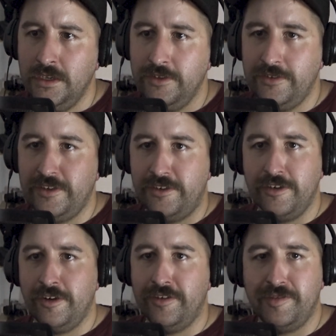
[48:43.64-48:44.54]
Did you
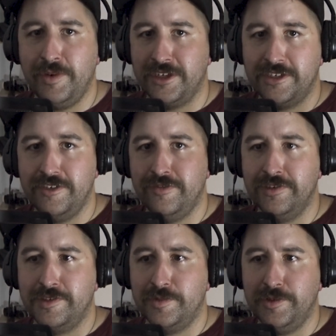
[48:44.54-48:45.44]
notice much
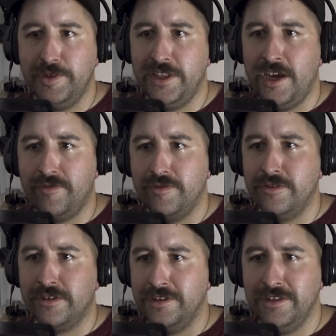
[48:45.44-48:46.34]
difference between that
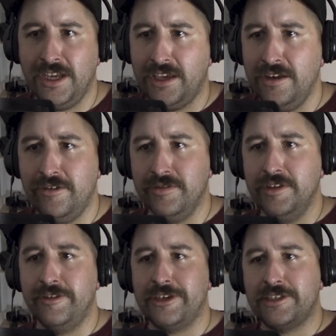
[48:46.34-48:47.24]
fork and like your old
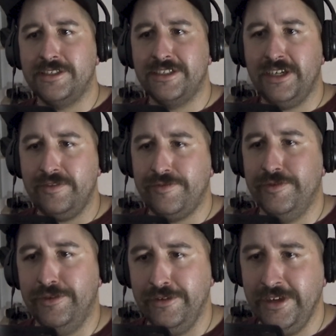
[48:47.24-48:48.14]
lyrics and stuff, or?